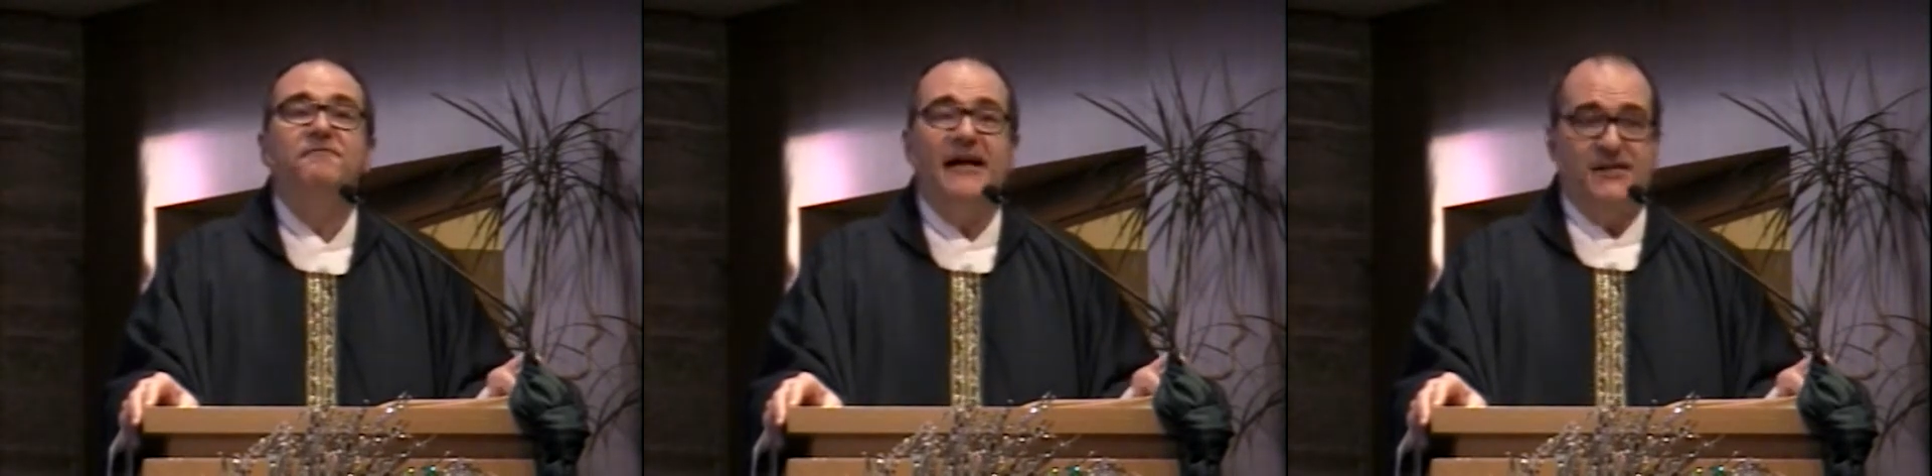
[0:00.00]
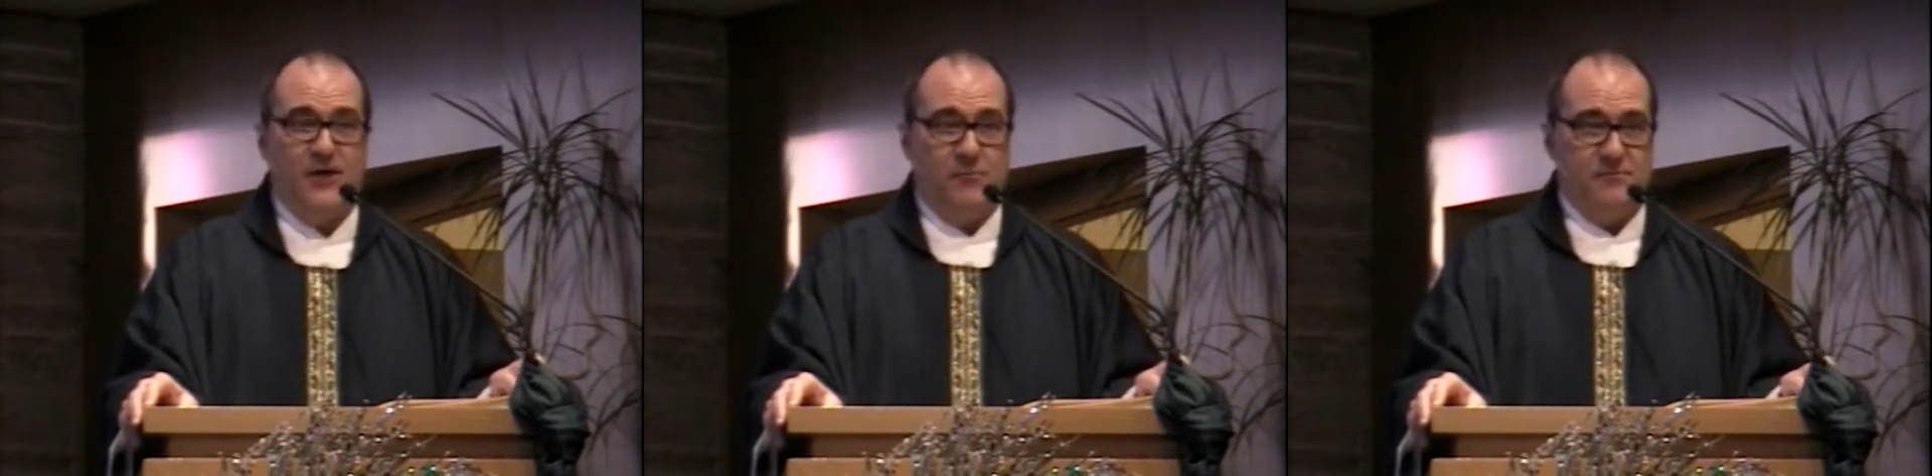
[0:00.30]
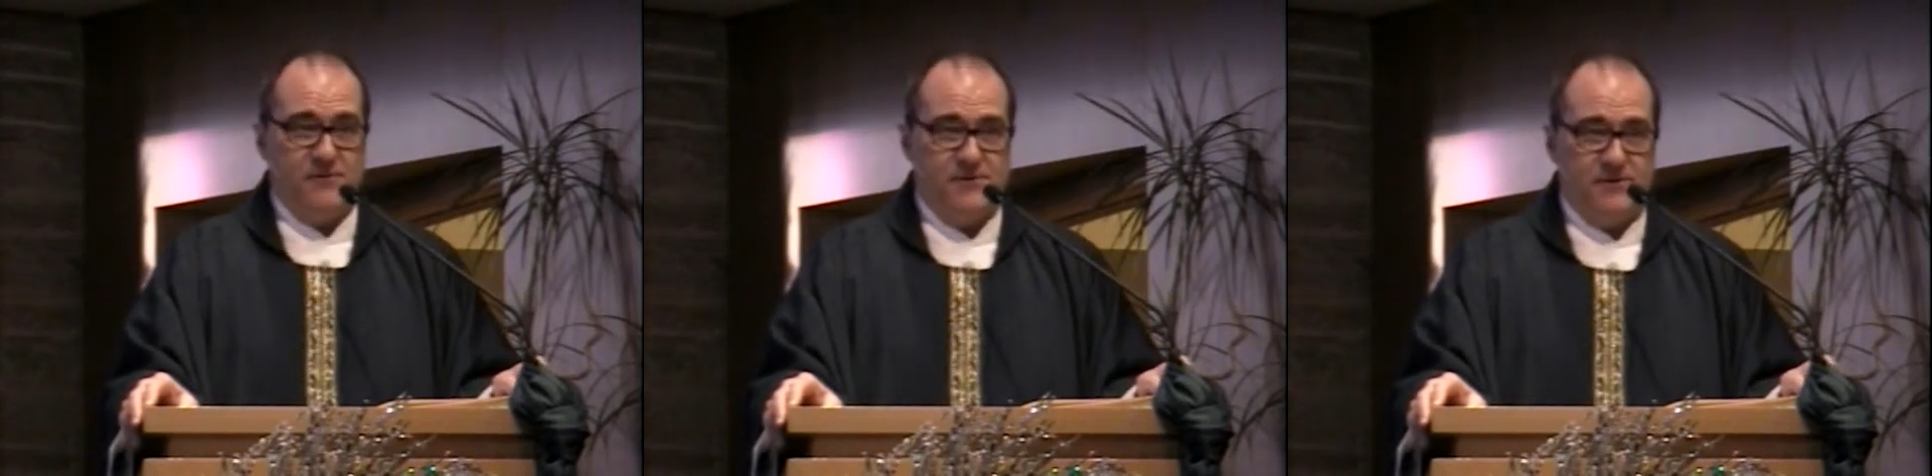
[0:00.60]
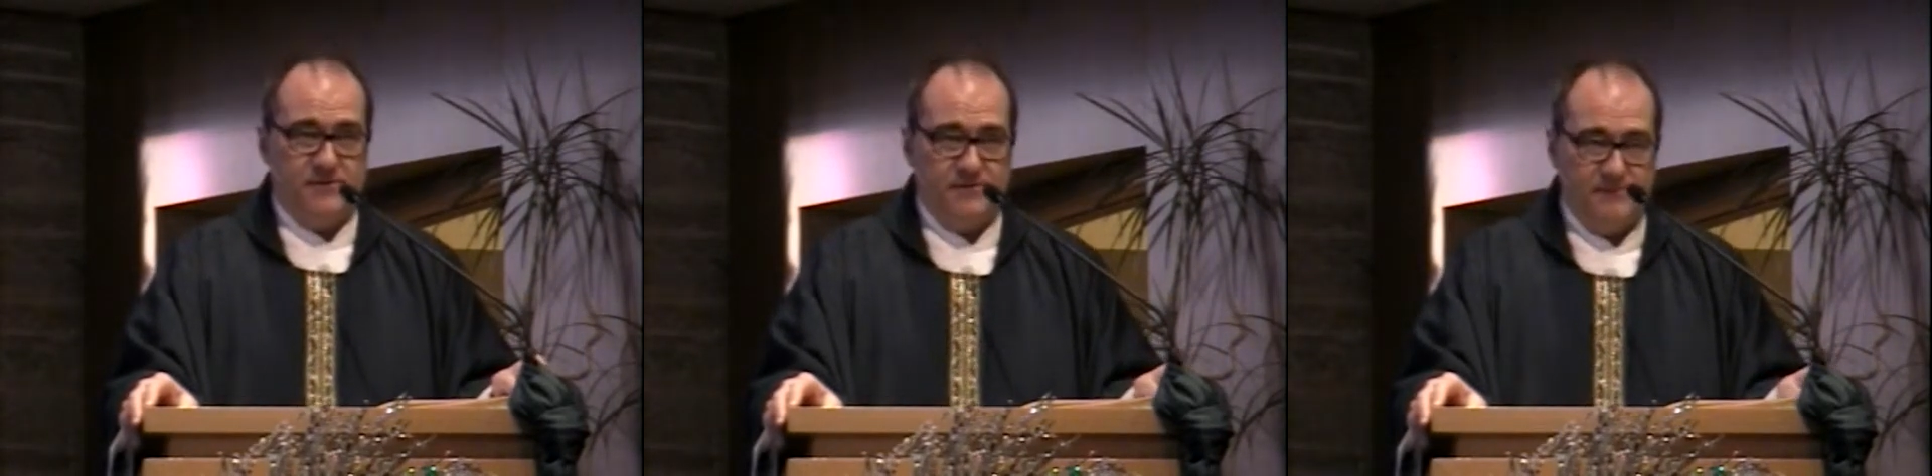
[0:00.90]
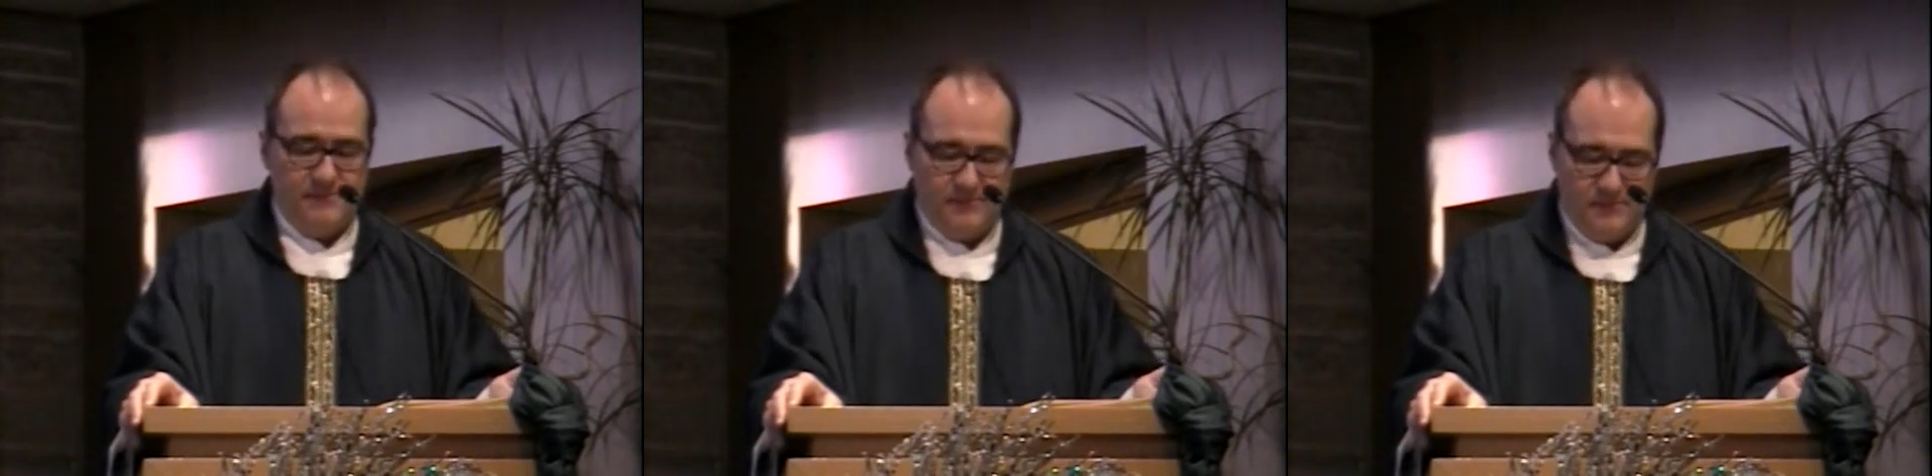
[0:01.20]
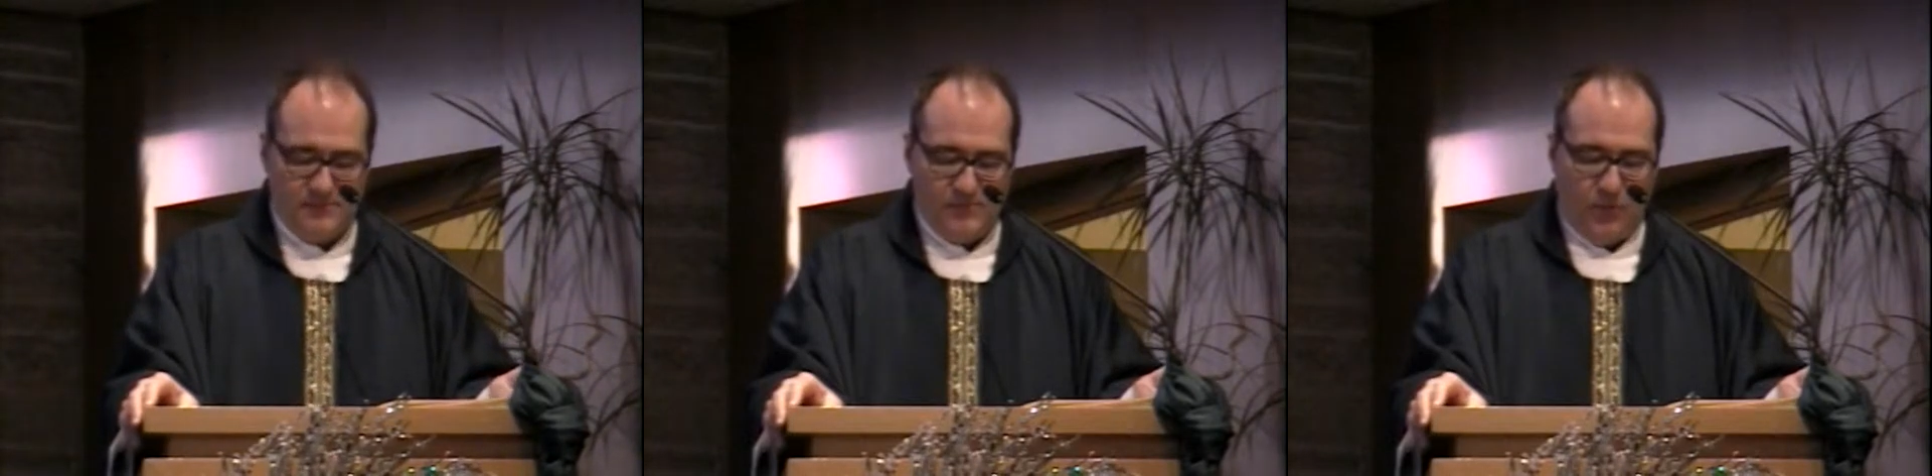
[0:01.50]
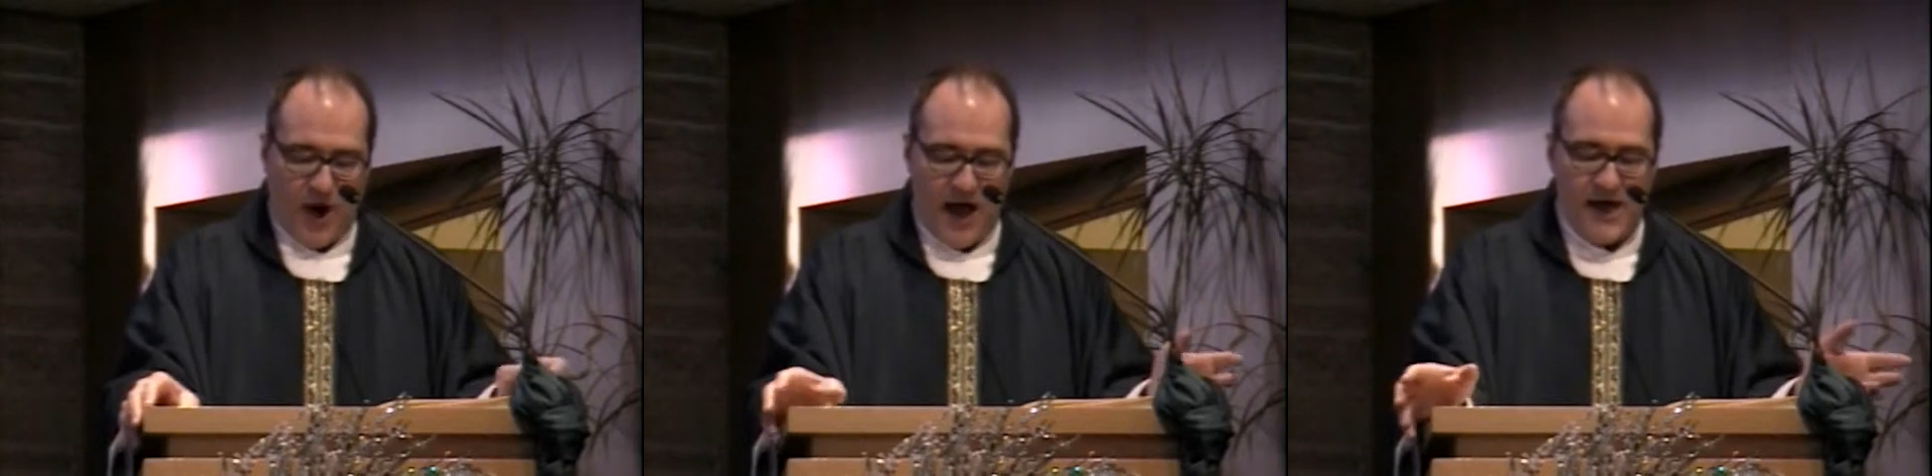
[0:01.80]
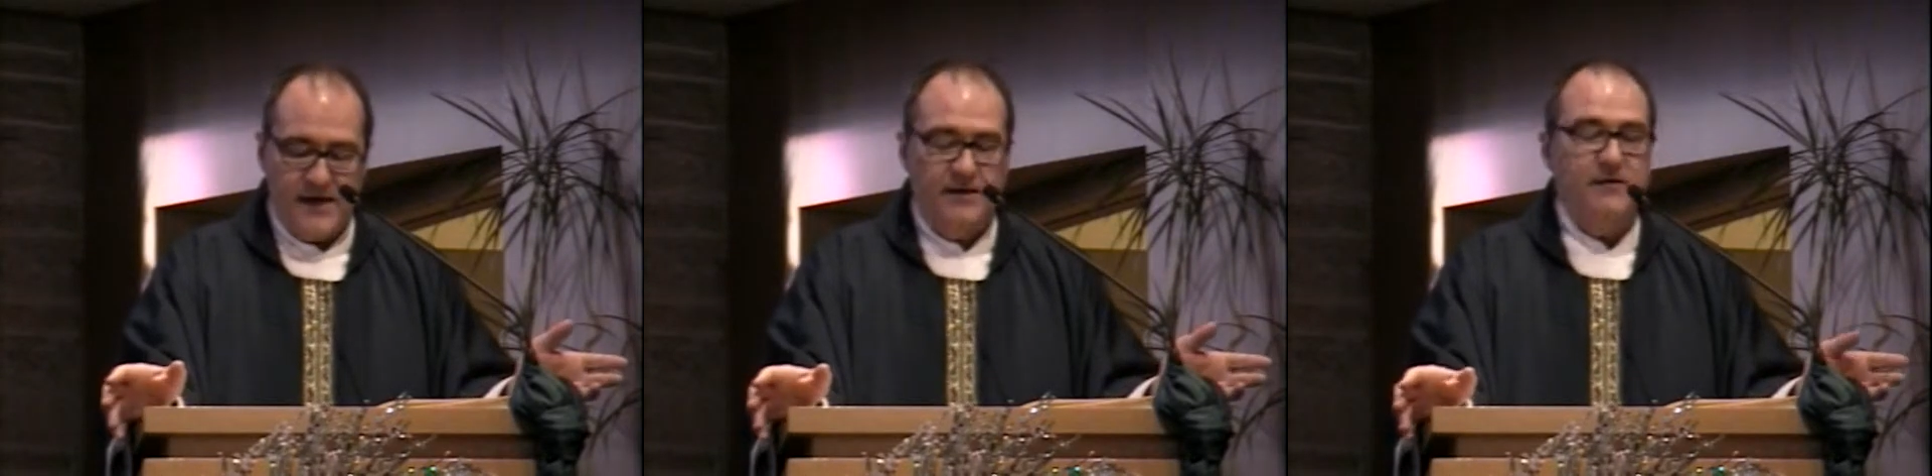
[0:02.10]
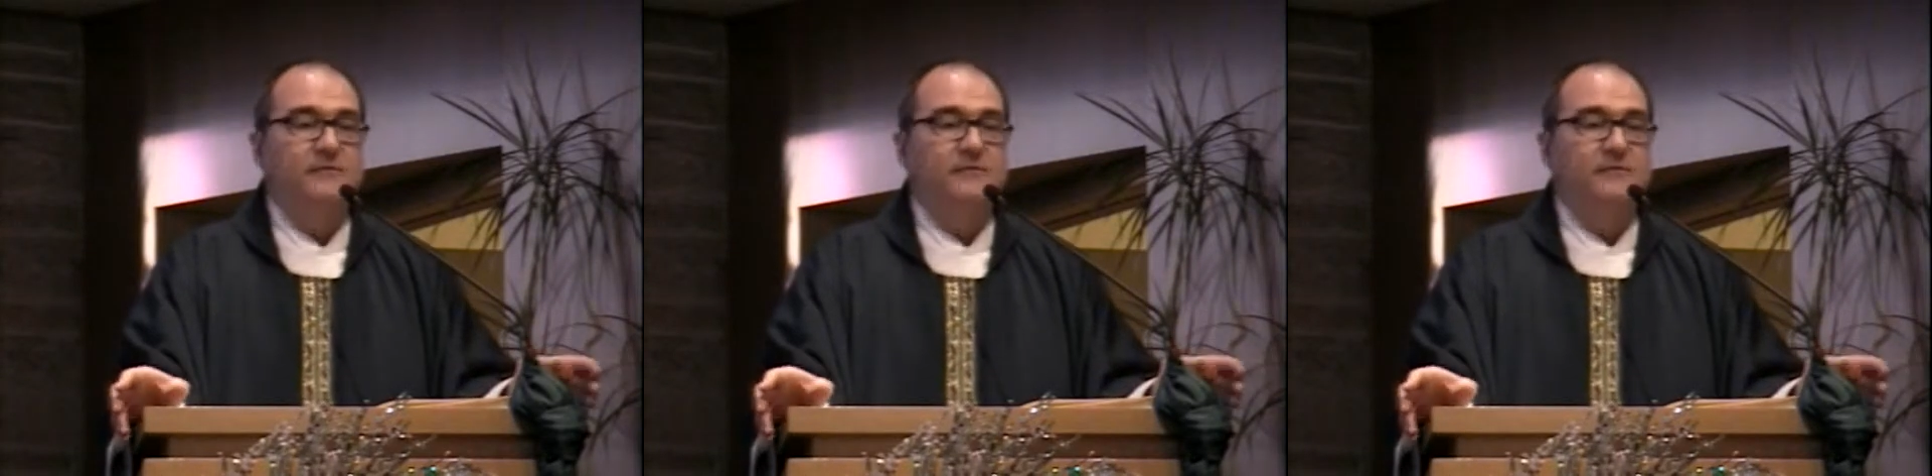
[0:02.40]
victims. Why?